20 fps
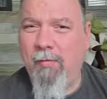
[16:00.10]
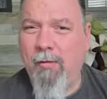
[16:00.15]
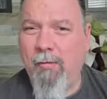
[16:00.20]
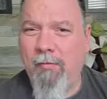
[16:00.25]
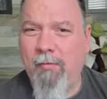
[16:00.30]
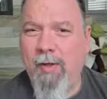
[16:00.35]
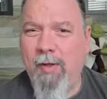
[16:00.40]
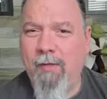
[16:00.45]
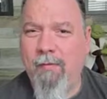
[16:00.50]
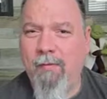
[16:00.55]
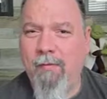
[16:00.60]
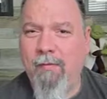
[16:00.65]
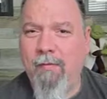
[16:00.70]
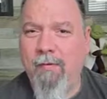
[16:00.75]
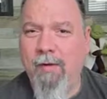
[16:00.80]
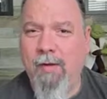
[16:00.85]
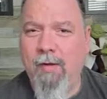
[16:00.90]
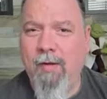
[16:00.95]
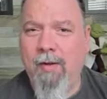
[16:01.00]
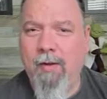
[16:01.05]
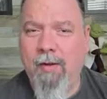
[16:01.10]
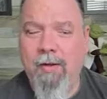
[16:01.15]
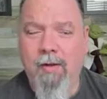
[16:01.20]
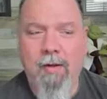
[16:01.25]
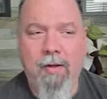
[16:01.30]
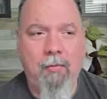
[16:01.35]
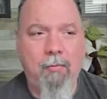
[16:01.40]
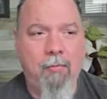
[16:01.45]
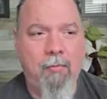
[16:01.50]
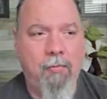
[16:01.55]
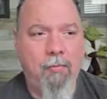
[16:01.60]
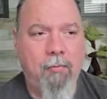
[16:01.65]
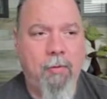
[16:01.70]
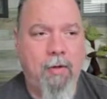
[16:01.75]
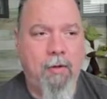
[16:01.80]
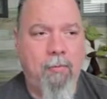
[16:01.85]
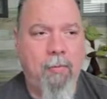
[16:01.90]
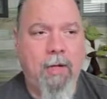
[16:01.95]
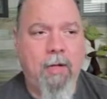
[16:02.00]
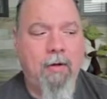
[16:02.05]
no sense. That comes from
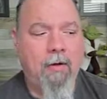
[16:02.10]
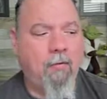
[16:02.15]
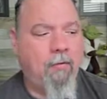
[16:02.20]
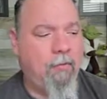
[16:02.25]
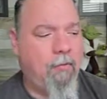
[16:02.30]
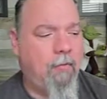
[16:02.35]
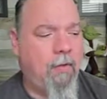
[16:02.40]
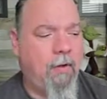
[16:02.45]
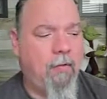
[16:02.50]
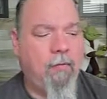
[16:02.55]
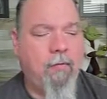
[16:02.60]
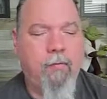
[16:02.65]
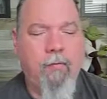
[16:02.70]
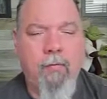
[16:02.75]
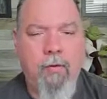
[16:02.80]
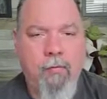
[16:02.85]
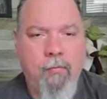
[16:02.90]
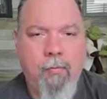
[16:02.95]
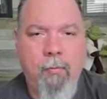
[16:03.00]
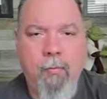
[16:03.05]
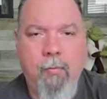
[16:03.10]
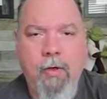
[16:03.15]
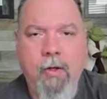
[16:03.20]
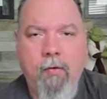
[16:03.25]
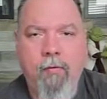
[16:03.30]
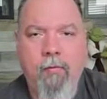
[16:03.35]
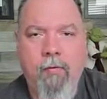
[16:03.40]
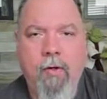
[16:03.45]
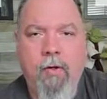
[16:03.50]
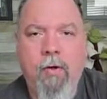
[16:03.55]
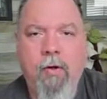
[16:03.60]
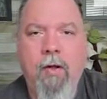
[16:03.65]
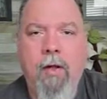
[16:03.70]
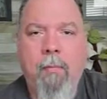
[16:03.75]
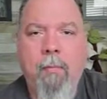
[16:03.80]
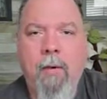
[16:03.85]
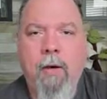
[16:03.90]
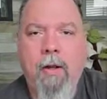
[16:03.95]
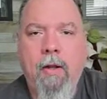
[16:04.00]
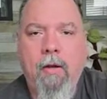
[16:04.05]
like back in 2007 when I started
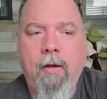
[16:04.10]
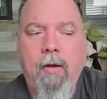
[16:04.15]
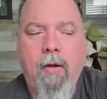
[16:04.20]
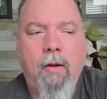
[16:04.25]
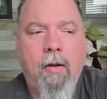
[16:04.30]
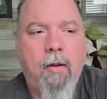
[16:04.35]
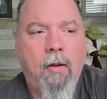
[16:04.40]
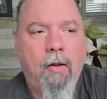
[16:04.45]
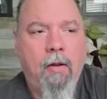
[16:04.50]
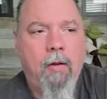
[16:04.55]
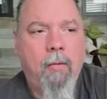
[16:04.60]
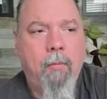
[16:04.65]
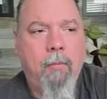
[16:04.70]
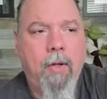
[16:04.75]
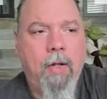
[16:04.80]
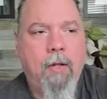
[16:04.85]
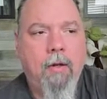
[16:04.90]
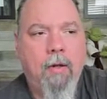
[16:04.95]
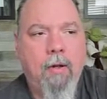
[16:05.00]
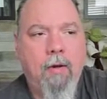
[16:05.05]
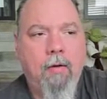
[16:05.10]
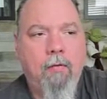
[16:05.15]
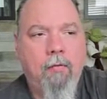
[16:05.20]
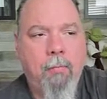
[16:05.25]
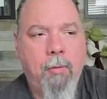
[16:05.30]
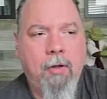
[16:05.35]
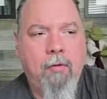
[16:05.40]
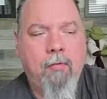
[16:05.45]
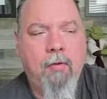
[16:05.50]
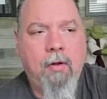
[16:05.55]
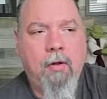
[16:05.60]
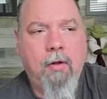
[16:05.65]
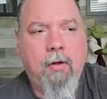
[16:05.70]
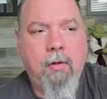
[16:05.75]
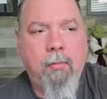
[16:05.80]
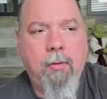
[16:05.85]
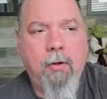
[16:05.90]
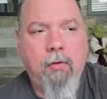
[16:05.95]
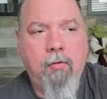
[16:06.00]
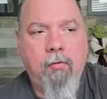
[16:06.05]
that brand. But it's basically all
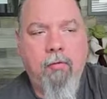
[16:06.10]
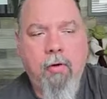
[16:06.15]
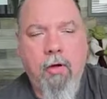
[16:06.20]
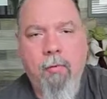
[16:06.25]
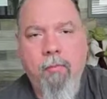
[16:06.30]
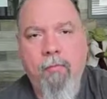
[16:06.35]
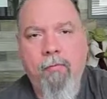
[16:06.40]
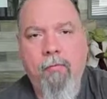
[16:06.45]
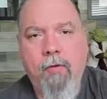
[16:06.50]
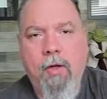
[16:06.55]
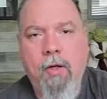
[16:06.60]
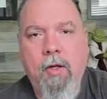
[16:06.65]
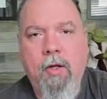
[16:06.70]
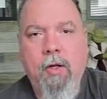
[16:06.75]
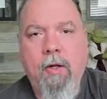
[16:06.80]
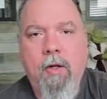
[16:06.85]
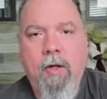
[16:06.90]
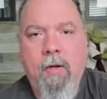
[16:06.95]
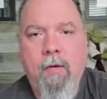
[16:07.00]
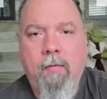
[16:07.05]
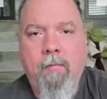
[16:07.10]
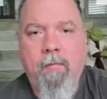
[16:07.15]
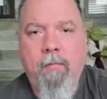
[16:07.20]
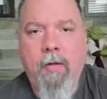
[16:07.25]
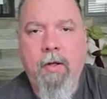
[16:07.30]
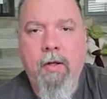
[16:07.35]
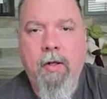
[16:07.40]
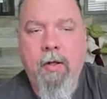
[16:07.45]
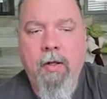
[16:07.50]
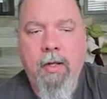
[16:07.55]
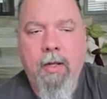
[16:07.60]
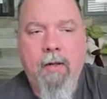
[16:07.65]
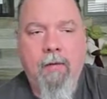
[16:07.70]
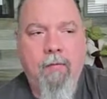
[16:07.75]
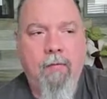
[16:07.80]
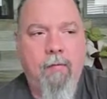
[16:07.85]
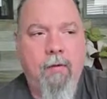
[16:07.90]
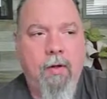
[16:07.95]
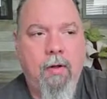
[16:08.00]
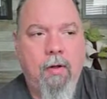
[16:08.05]
about Shopify,
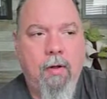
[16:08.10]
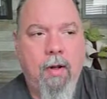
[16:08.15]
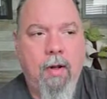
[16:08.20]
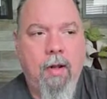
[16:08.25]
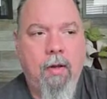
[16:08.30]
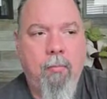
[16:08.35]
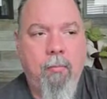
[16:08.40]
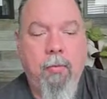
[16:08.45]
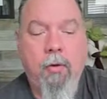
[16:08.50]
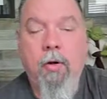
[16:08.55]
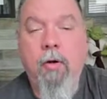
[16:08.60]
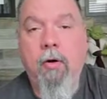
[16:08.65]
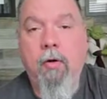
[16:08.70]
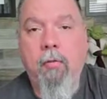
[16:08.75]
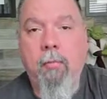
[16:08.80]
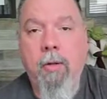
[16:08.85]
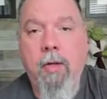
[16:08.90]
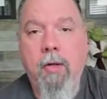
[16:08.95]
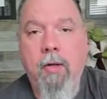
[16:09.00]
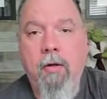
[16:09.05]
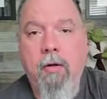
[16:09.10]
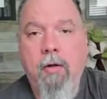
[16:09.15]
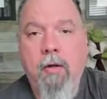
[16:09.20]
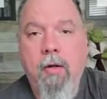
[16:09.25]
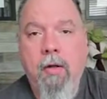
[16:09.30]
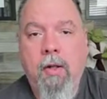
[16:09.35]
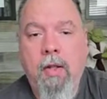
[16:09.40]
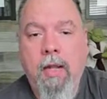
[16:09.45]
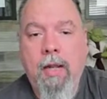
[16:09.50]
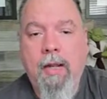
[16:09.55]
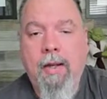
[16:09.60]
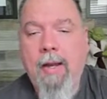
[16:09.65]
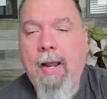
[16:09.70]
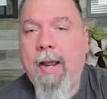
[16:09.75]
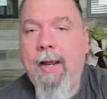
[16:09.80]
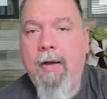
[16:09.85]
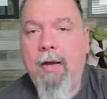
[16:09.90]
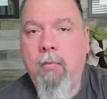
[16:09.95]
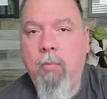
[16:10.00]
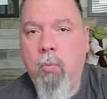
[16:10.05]
Etsy, and print-on-demand, and
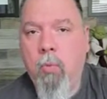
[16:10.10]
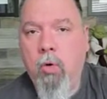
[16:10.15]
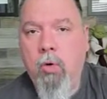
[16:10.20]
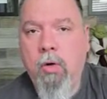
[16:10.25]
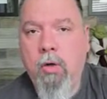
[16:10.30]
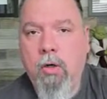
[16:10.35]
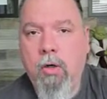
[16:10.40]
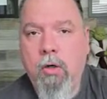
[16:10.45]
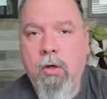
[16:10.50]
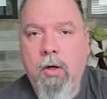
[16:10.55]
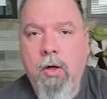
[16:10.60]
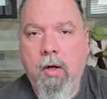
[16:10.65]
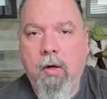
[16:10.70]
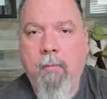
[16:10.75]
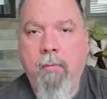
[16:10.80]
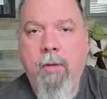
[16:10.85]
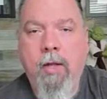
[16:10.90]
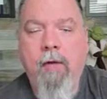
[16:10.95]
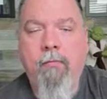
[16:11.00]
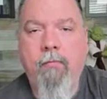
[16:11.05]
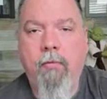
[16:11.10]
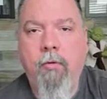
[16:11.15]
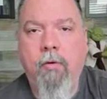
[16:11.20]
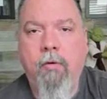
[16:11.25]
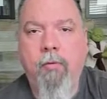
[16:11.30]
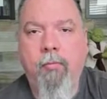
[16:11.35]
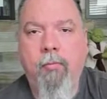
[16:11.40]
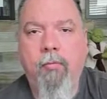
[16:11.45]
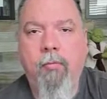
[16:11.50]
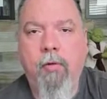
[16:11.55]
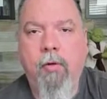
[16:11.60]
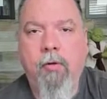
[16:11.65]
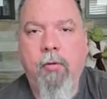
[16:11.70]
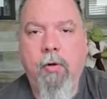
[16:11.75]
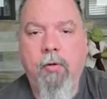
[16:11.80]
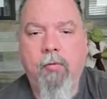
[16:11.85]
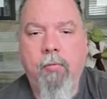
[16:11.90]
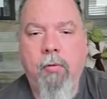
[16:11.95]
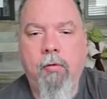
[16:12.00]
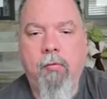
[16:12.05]
adding more platforms too
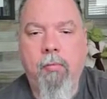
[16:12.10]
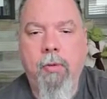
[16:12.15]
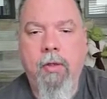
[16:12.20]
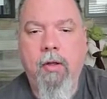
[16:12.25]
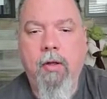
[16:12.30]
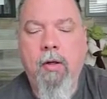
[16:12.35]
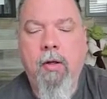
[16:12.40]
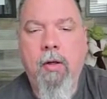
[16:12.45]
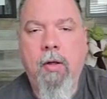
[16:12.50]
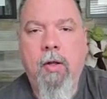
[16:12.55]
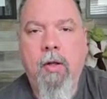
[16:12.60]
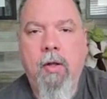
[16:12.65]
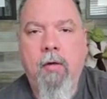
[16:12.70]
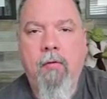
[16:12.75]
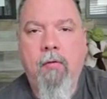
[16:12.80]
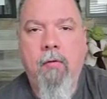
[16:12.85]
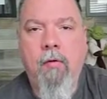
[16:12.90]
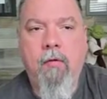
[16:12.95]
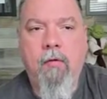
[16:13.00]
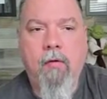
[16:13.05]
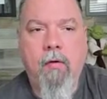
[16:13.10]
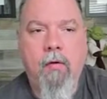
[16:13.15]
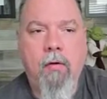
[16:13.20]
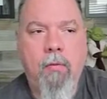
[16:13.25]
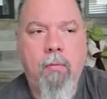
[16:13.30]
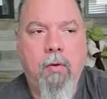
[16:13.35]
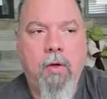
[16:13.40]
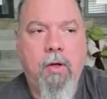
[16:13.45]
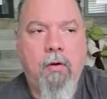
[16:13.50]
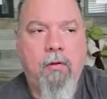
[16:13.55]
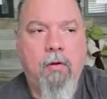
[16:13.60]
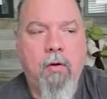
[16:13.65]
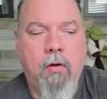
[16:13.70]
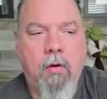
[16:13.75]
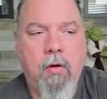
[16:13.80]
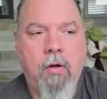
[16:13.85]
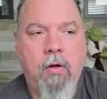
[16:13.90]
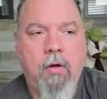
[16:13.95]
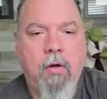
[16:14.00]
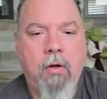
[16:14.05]
as we speak. So it's a good way to
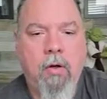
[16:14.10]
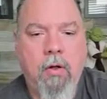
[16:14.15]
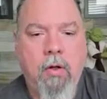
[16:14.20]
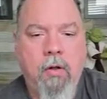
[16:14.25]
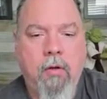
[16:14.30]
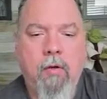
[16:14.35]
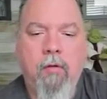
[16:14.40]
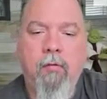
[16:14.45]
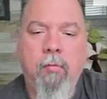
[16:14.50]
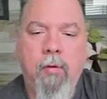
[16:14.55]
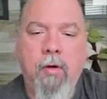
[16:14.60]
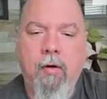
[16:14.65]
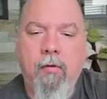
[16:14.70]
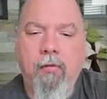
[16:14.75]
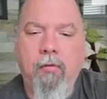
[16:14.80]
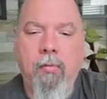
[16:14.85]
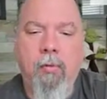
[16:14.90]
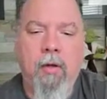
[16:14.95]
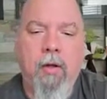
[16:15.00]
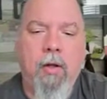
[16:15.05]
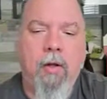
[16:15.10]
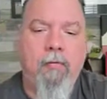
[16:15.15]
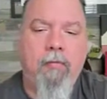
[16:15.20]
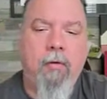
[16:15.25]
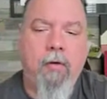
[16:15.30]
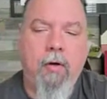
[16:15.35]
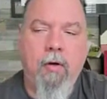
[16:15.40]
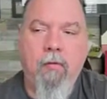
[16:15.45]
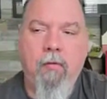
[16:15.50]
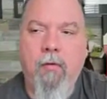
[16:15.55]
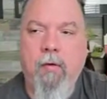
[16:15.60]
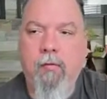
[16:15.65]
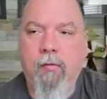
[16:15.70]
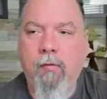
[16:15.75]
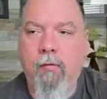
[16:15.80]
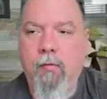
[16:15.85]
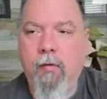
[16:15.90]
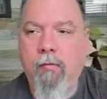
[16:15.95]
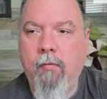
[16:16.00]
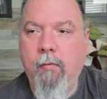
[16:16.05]
learn. This one has 3 live training
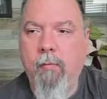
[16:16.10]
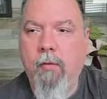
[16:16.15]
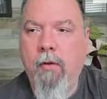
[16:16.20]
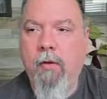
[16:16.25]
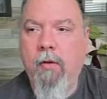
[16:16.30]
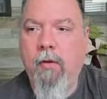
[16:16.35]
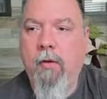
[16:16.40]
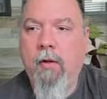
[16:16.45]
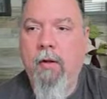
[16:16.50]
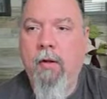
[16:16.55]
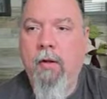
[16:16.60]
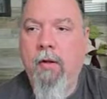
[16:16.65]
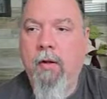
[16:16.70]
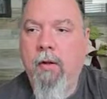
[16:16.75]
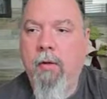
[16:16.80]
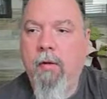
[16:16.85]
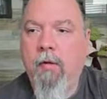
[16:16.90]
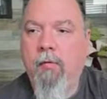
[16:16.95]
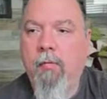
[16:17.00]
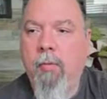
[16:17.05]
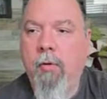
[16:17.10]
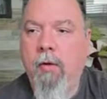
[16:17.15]
sessions every month. This